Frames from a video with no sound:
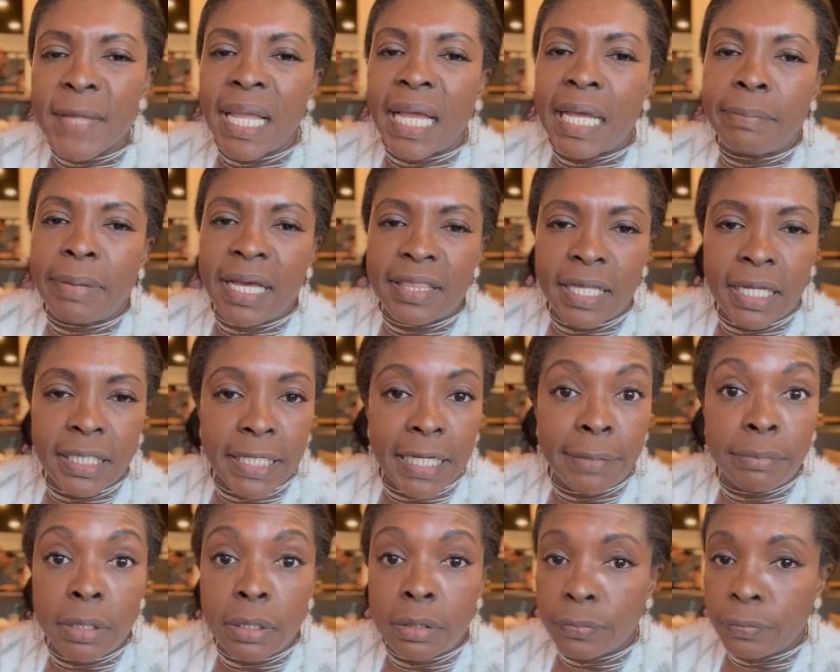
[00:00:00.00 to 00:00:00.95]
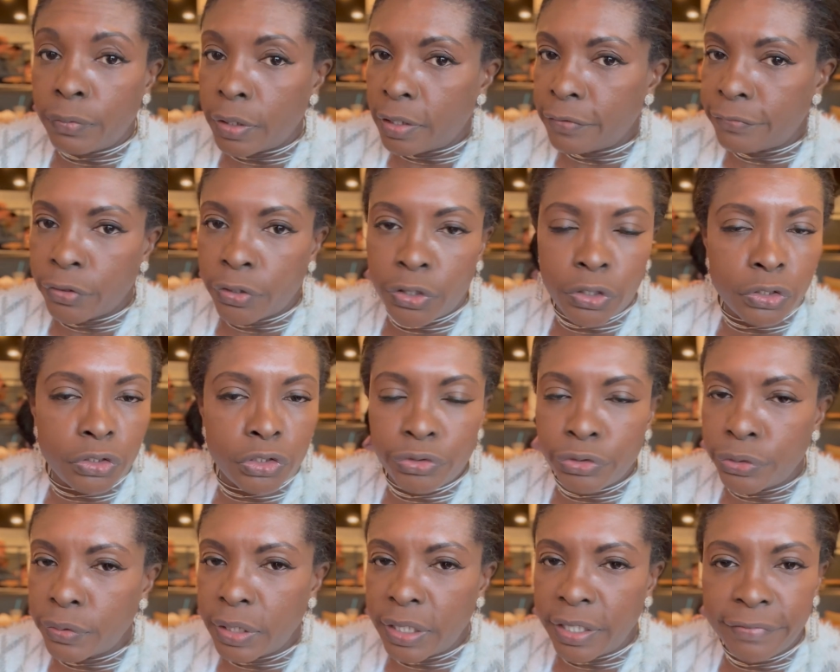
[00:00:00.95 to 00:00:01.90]
and by that I mean whatever
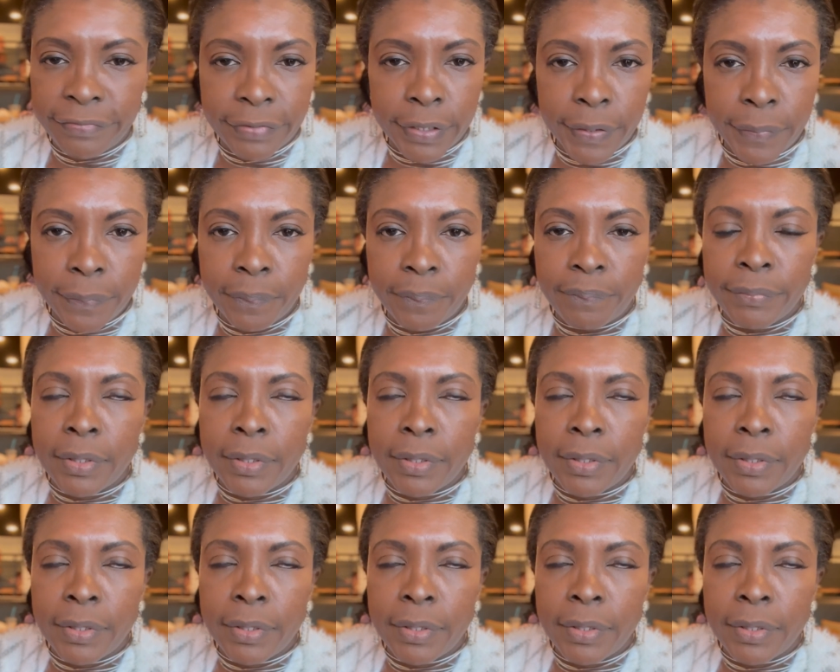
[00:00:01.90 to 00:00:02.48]
country you live in.